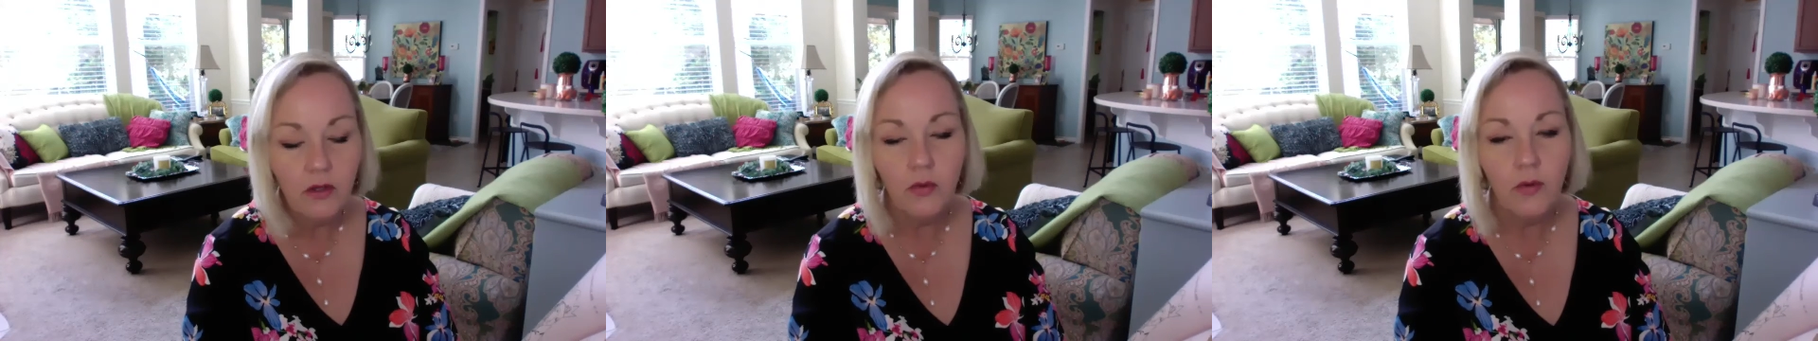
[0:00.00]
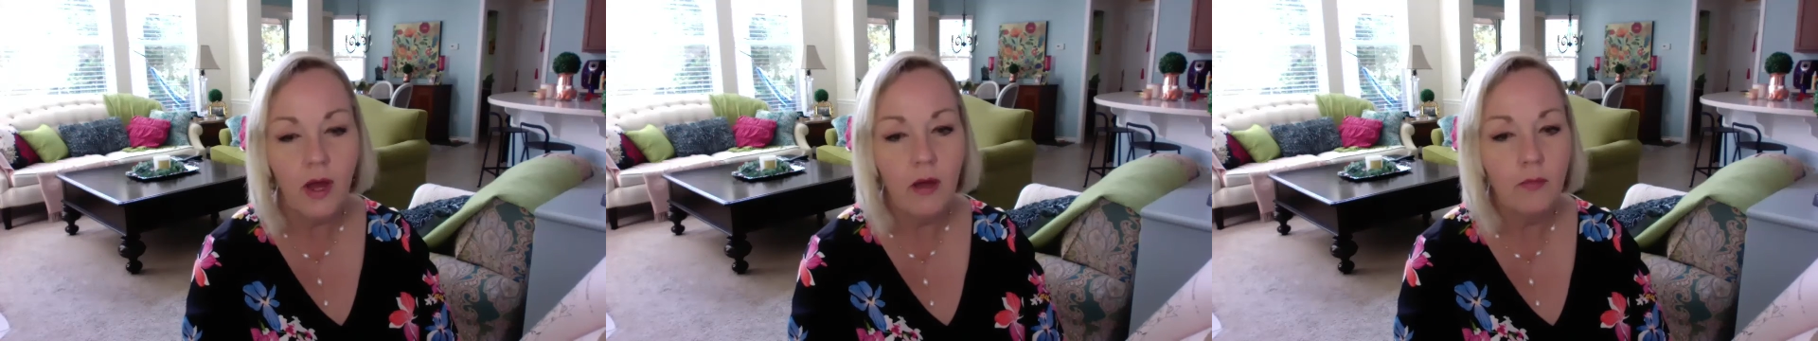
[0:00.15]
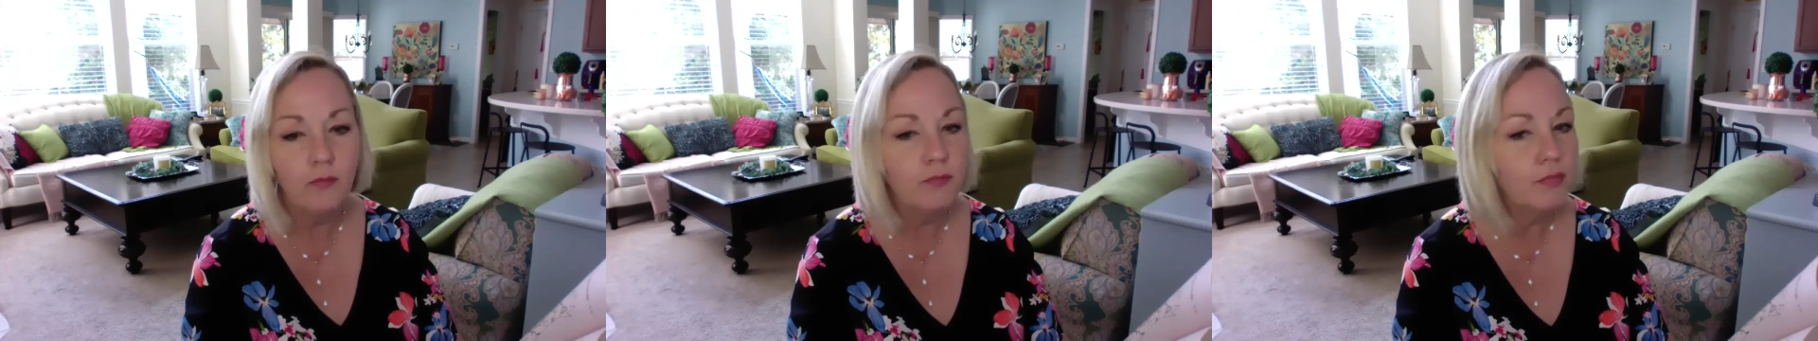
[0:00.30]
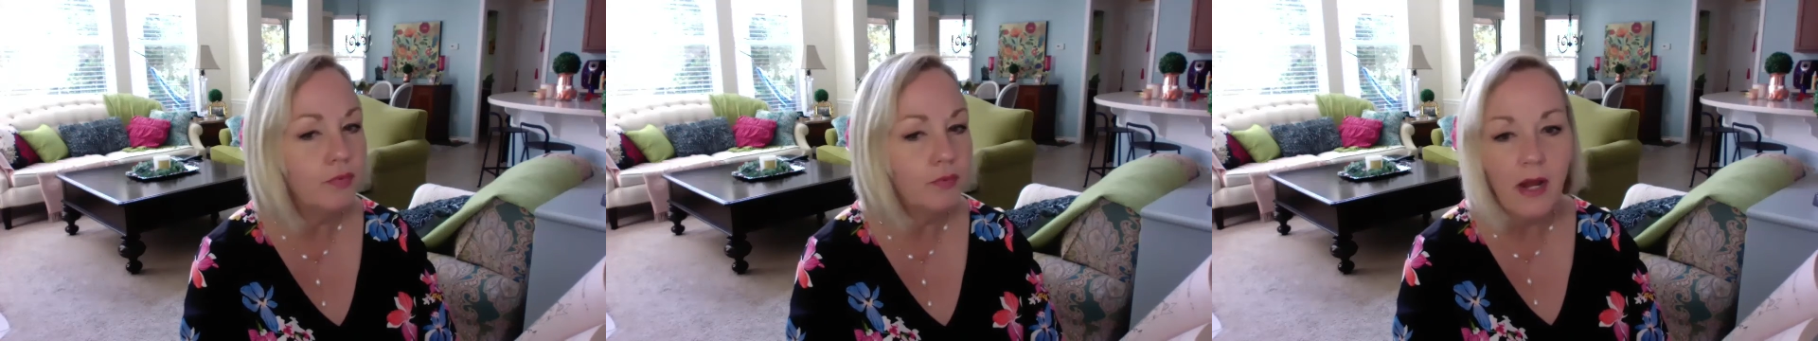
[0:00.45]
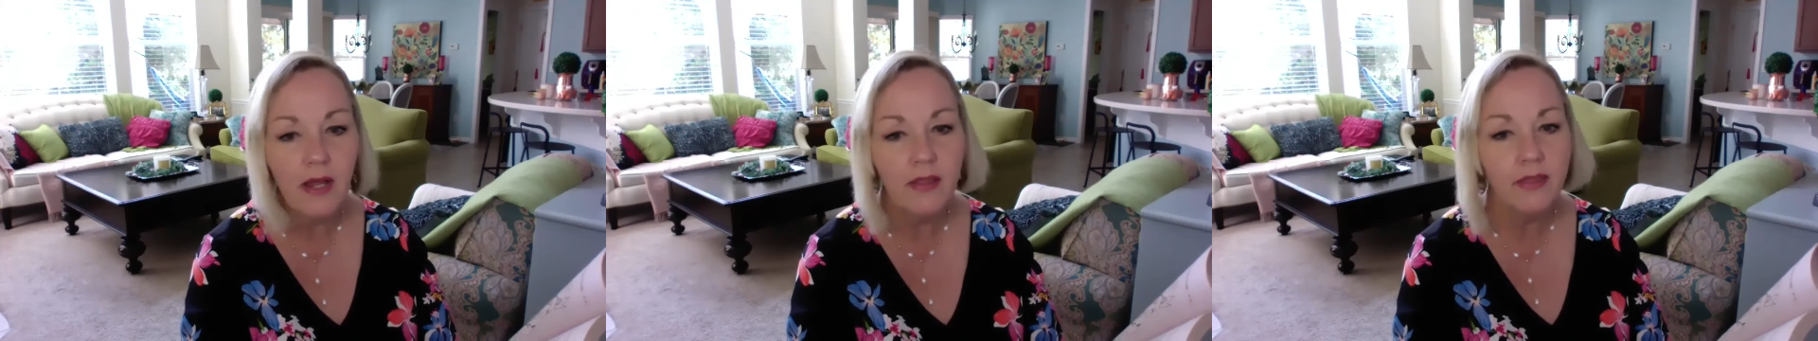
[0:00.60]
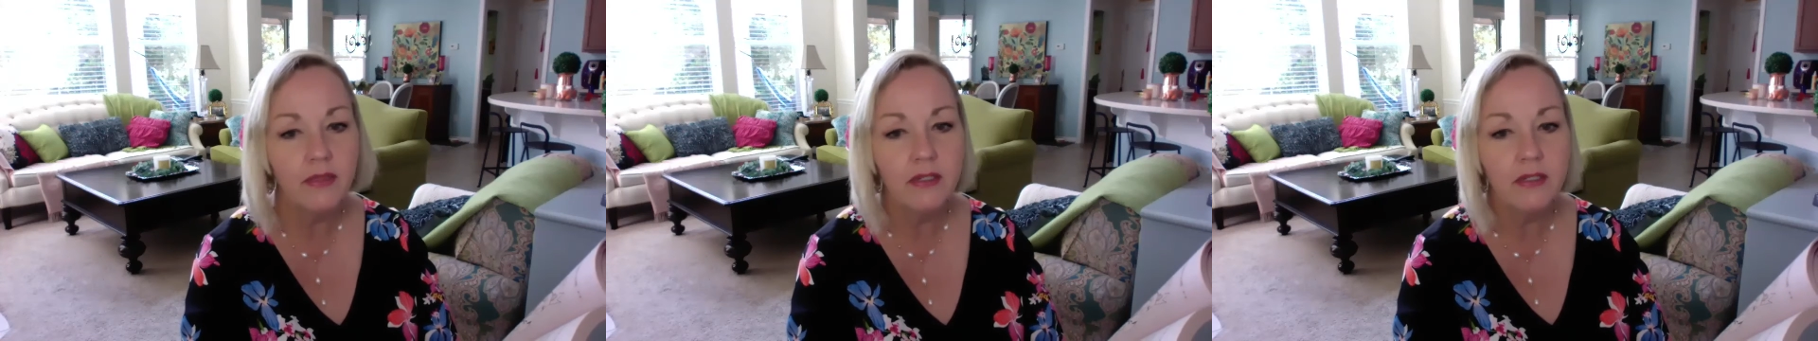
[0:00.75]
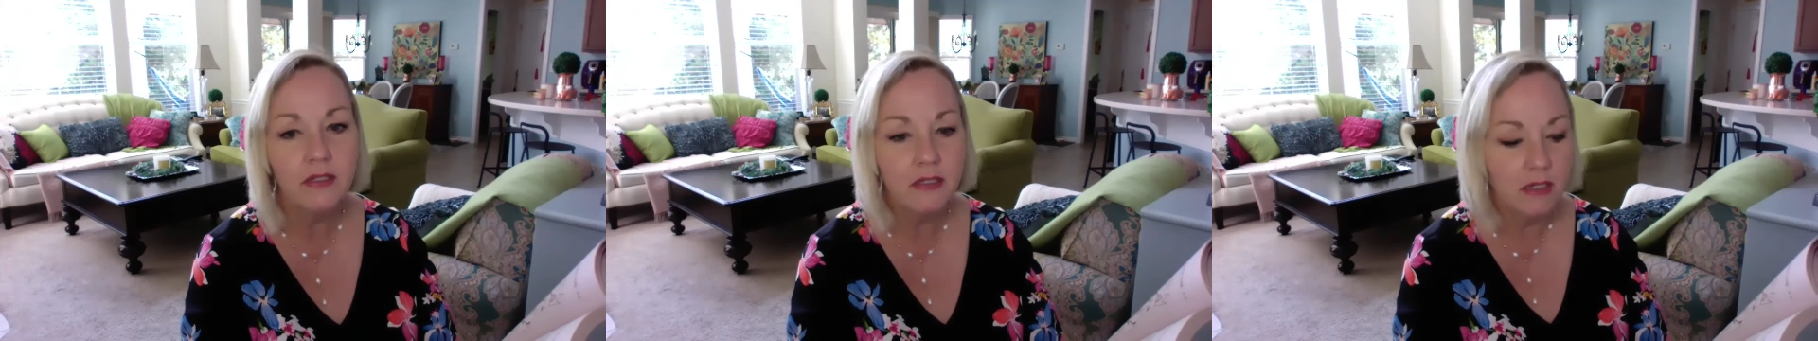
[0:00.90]
ground,
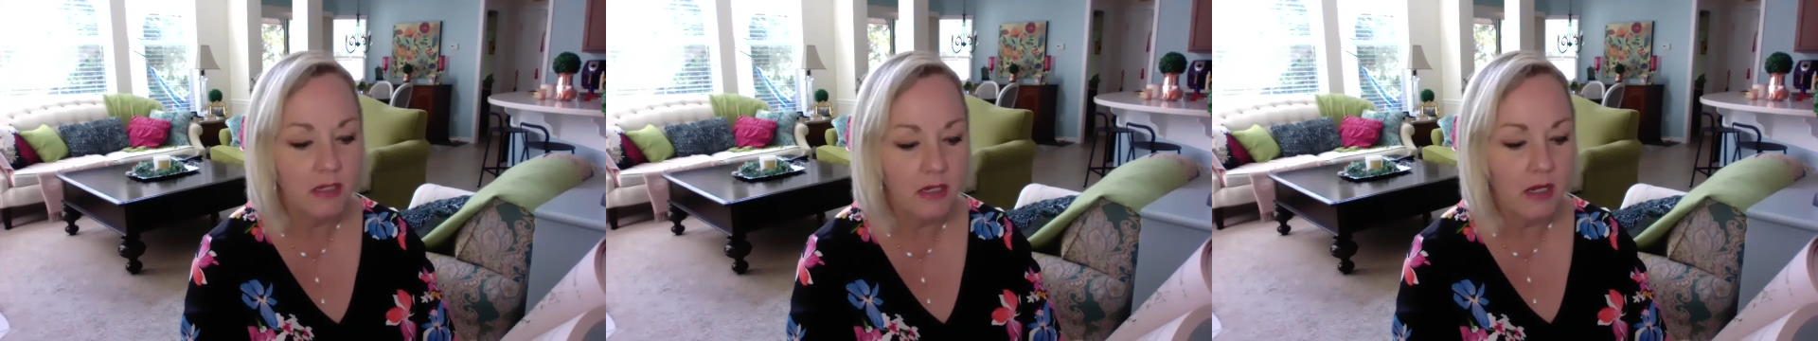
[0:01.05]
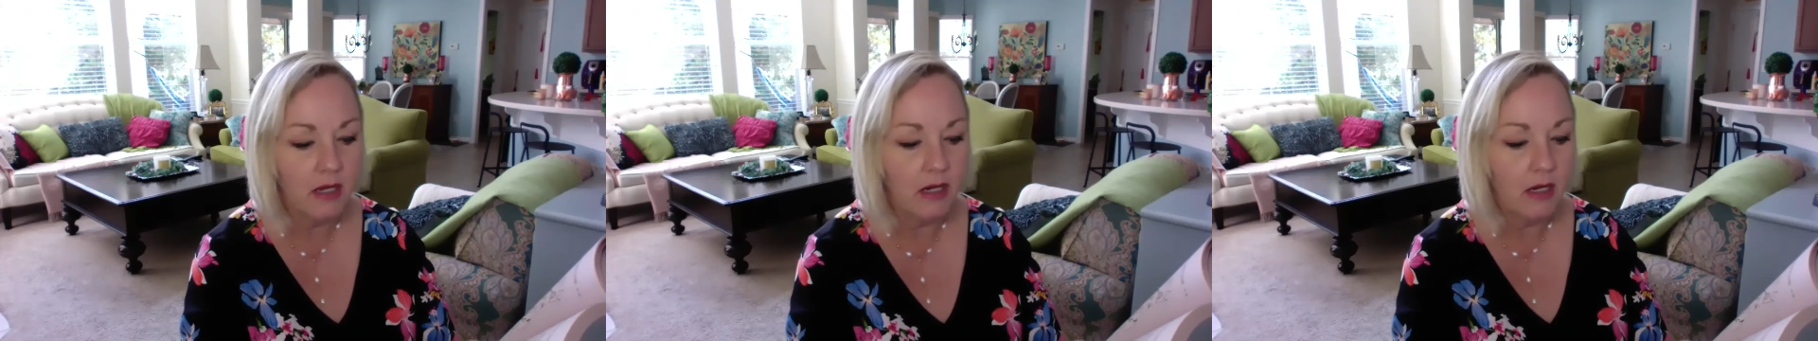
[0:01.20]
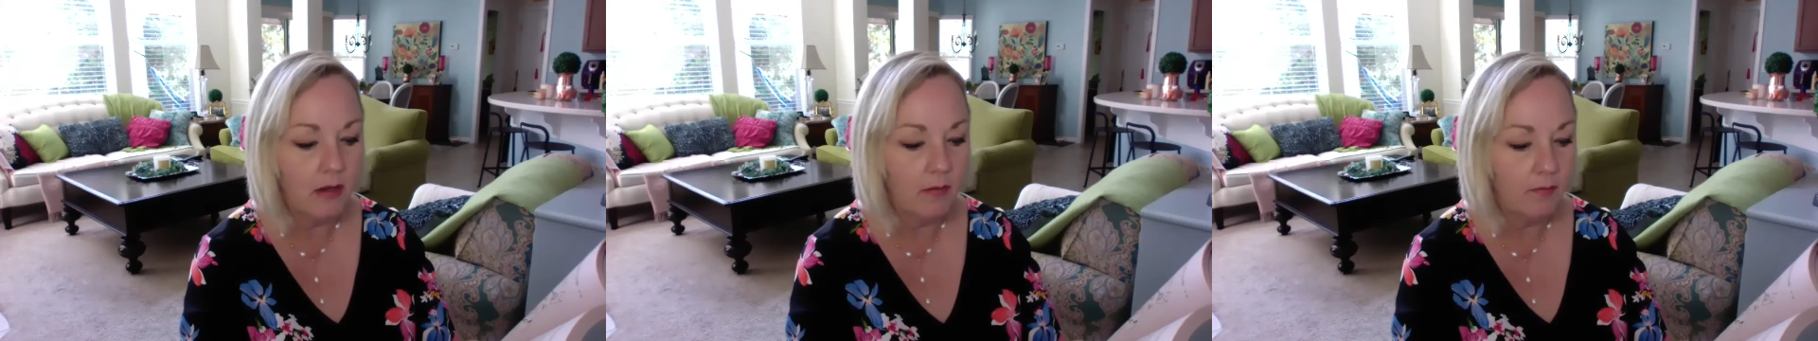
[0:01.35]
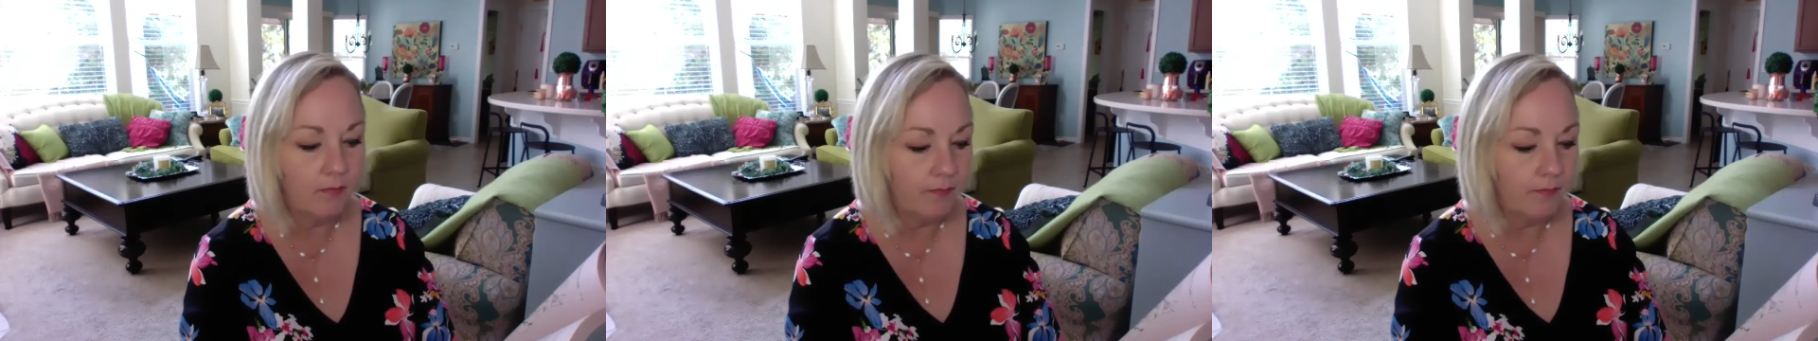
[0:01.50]
breathless and giddy.